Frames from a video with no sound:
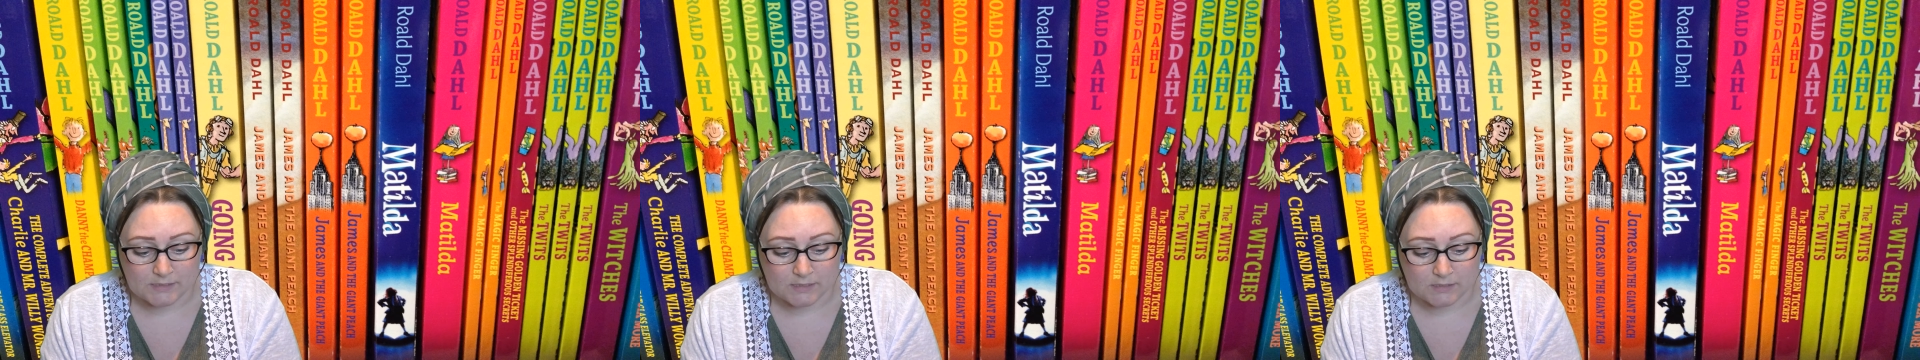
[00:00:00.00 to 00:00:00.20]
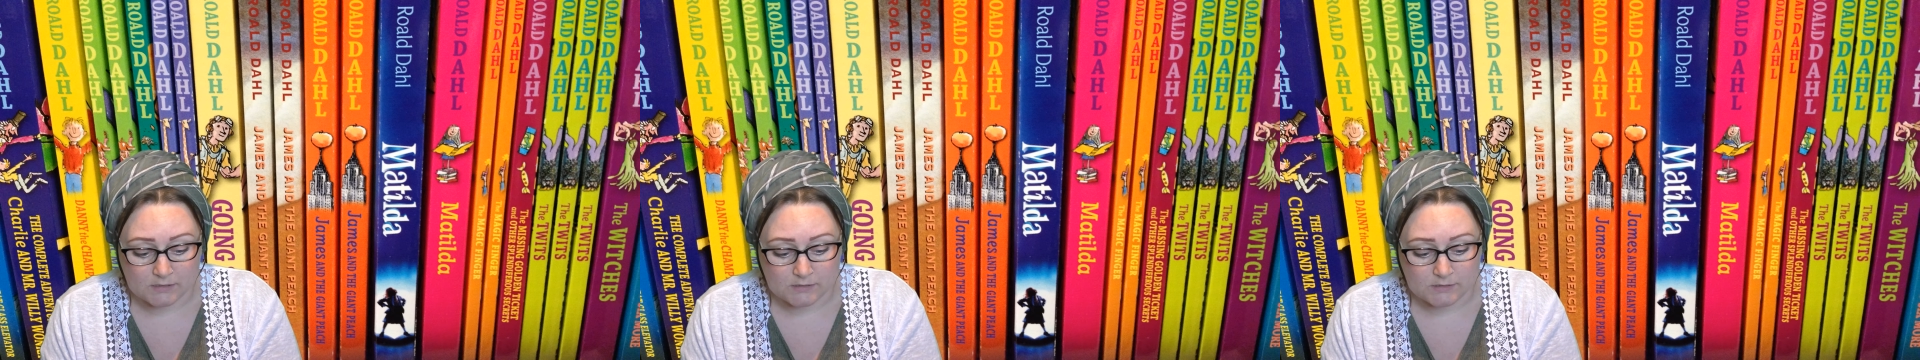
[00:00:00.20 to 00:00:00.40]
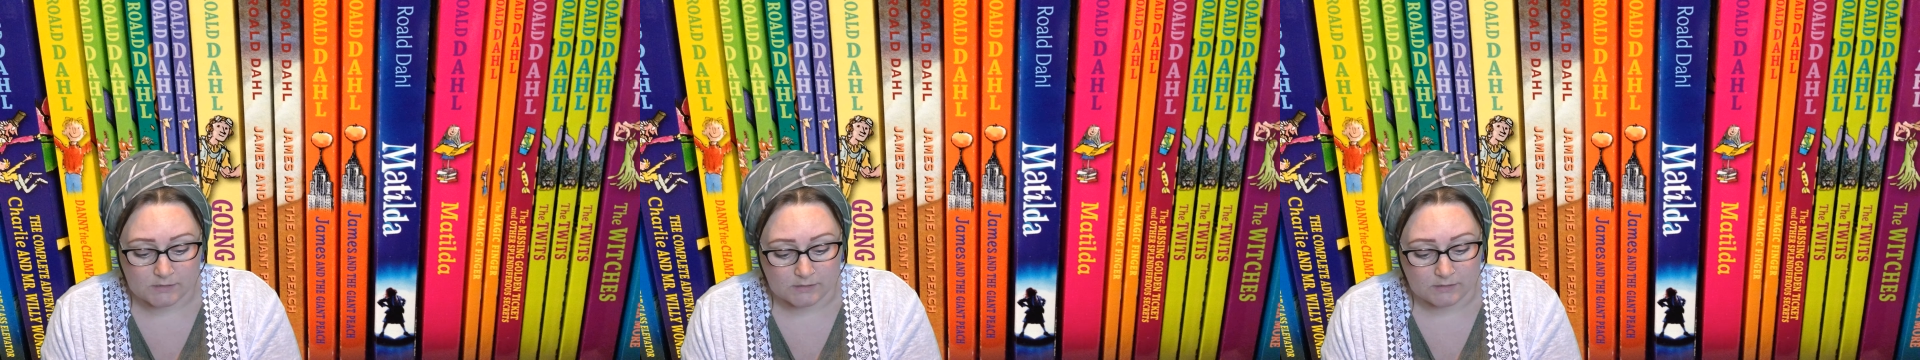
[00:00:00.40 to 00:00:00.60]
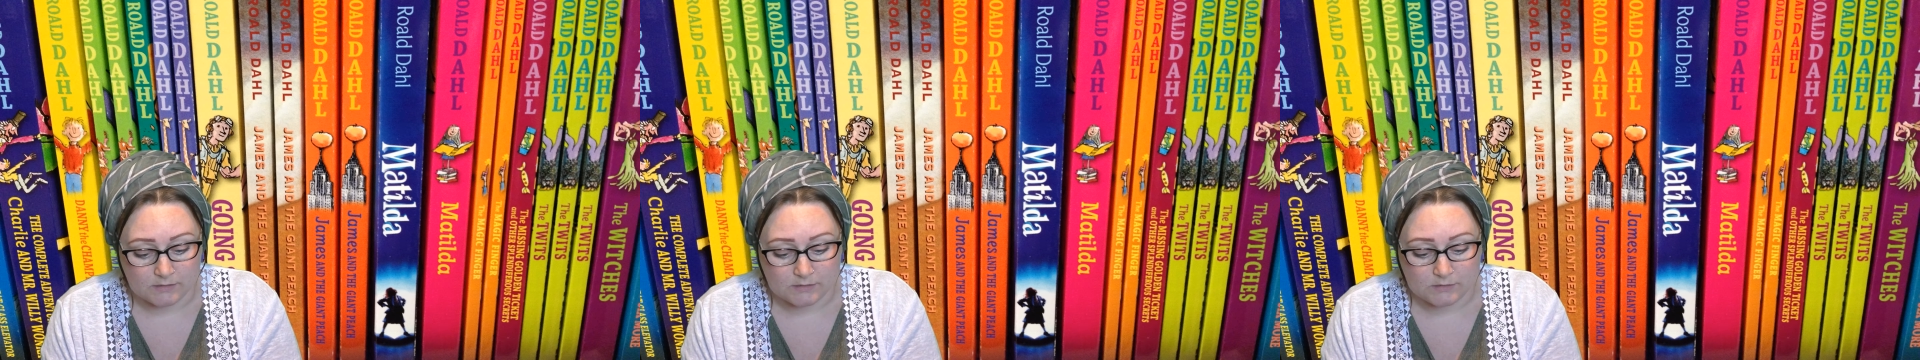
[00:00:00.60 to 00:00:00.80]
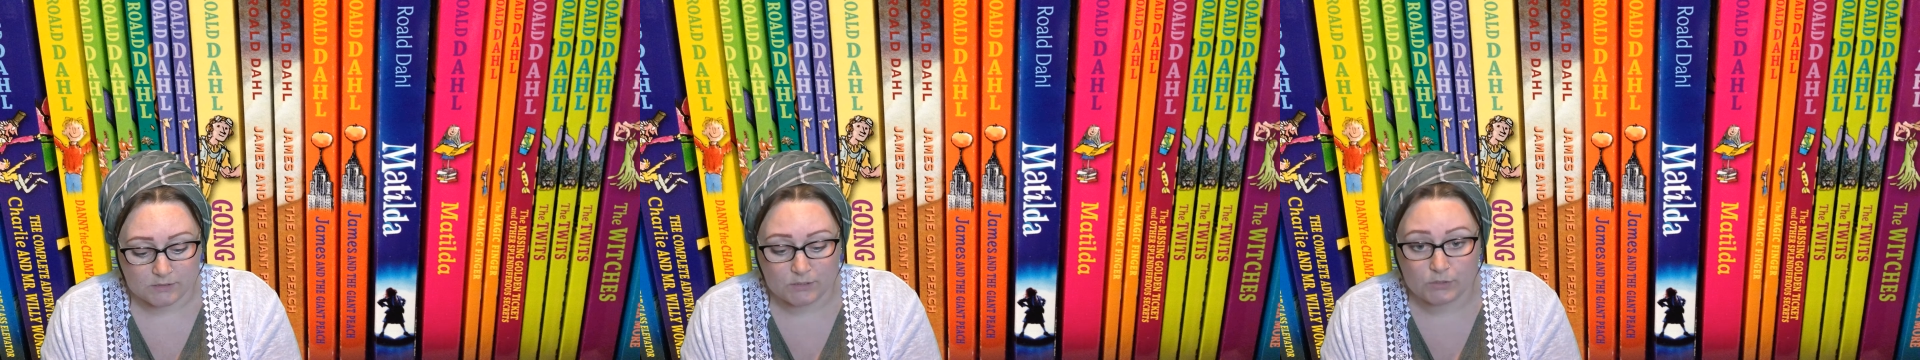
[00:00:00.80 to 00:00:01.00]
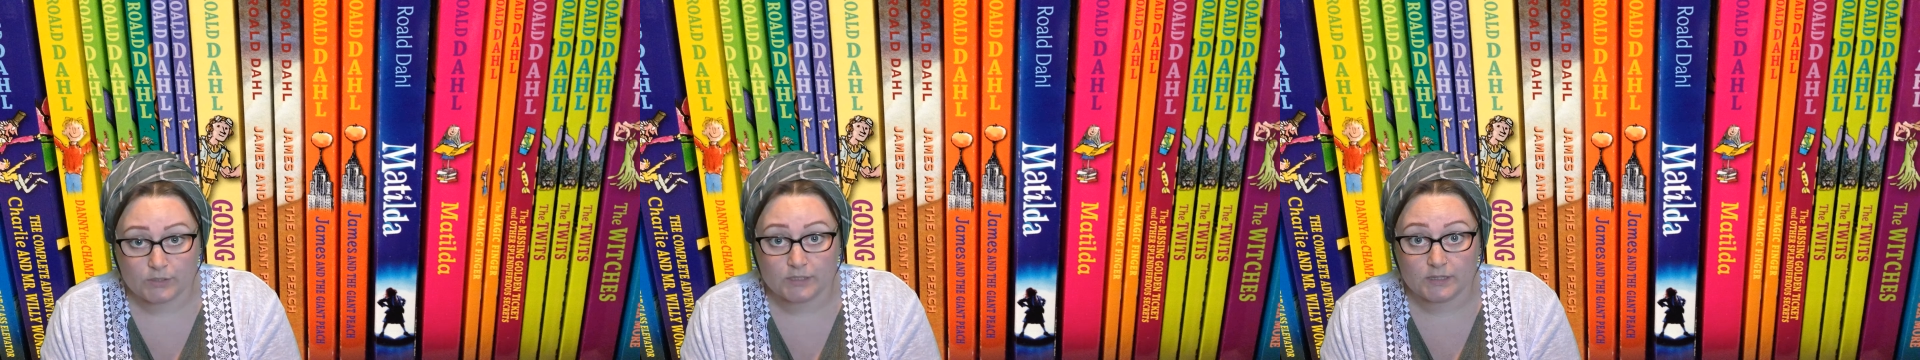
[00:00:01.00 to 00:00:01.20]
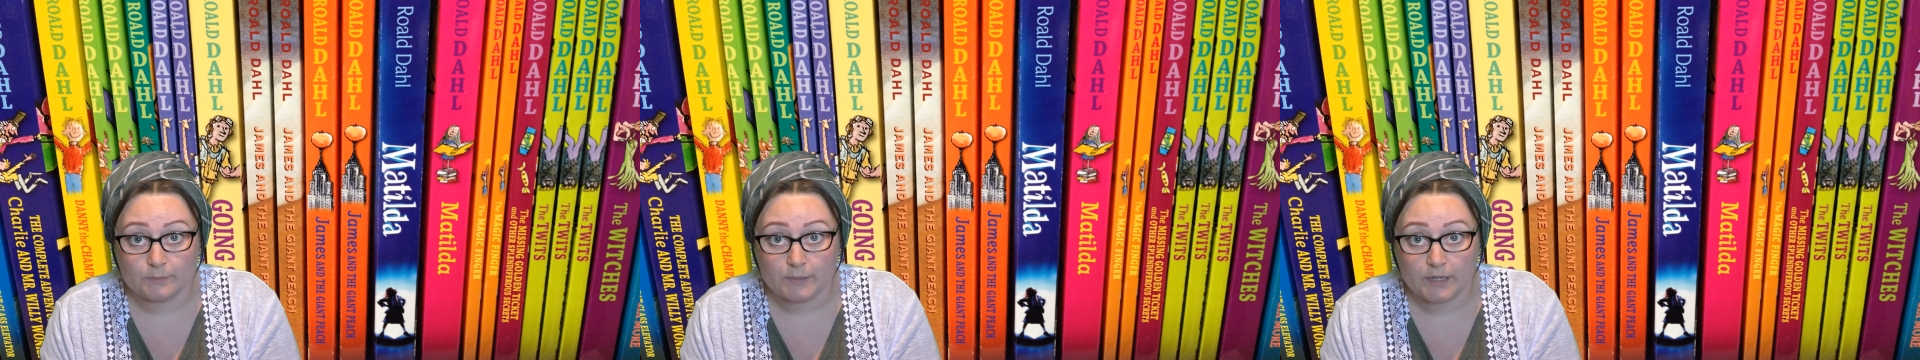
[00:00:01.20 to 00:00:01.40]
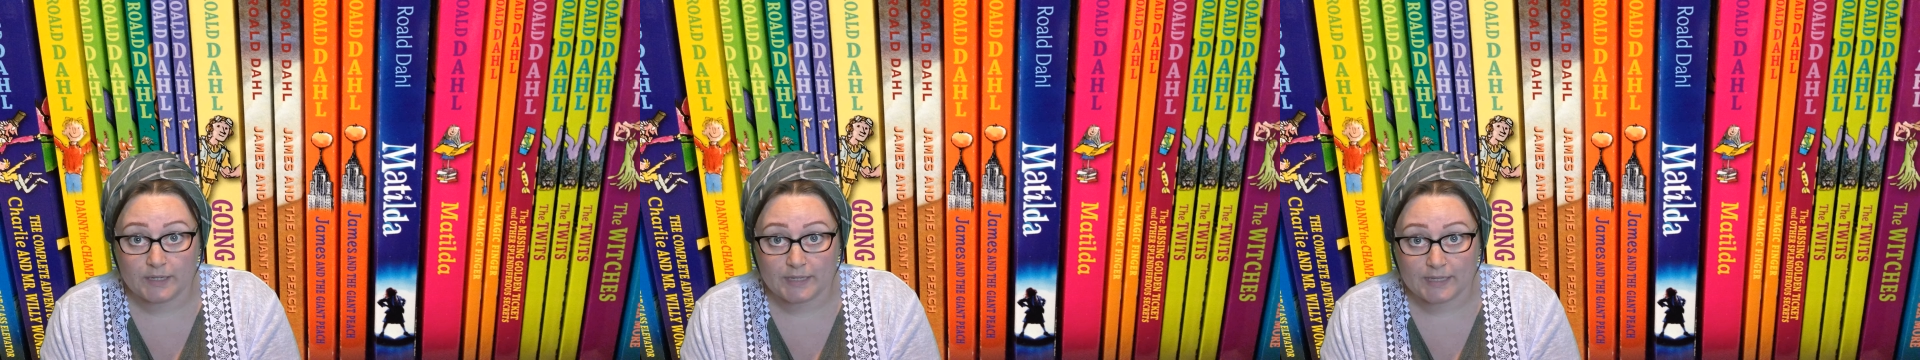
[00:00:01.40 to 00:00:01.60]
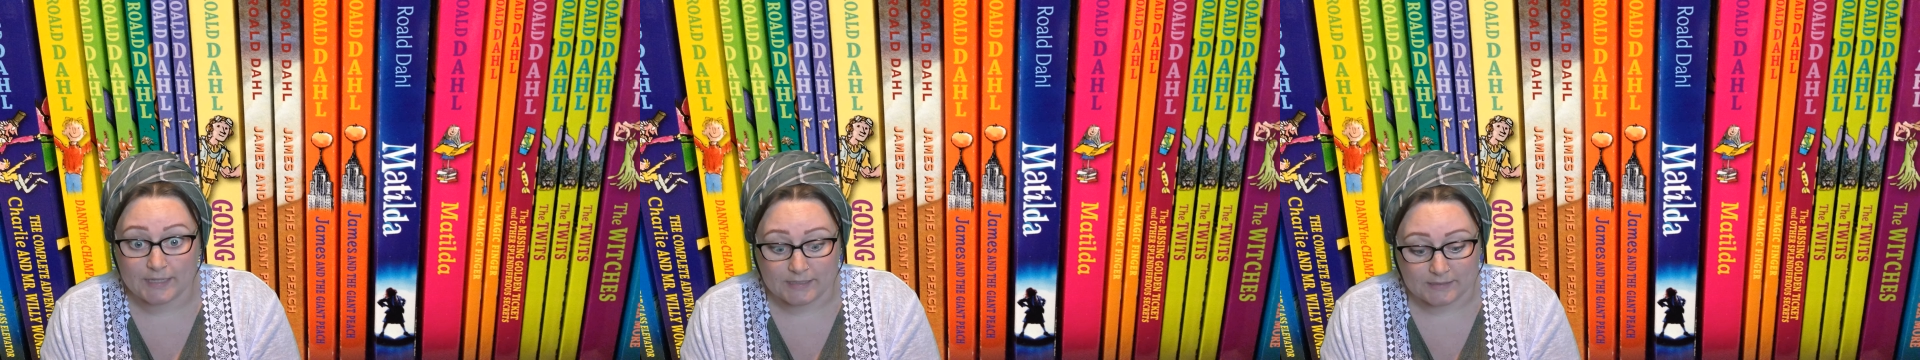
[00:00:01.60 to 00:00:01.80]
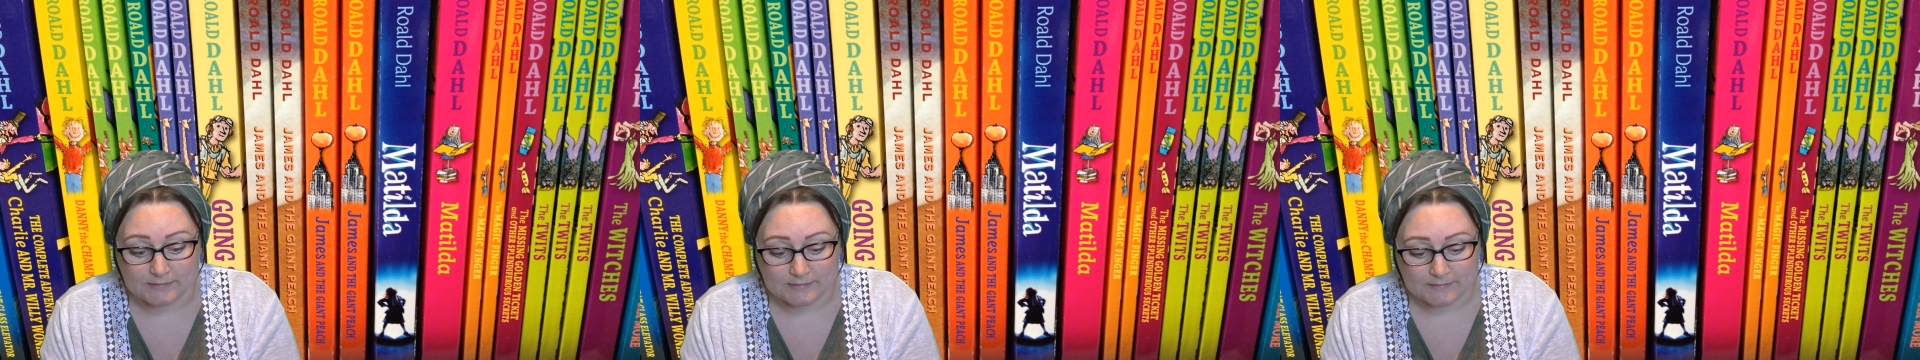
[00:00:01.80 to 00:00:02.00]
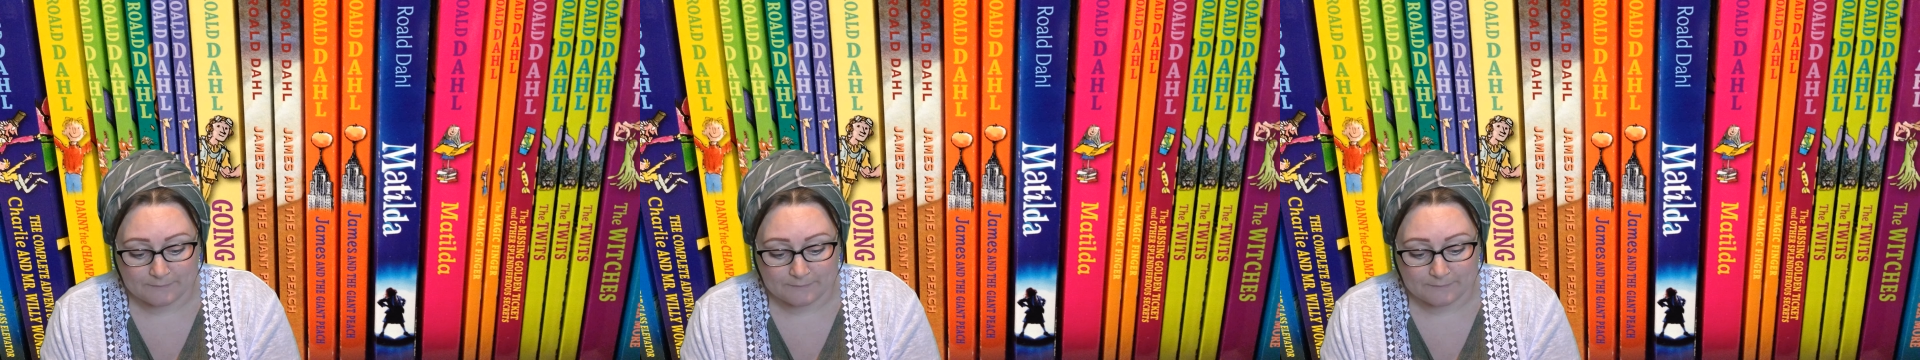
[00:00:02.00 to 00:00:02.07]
garden to look at the monkeys.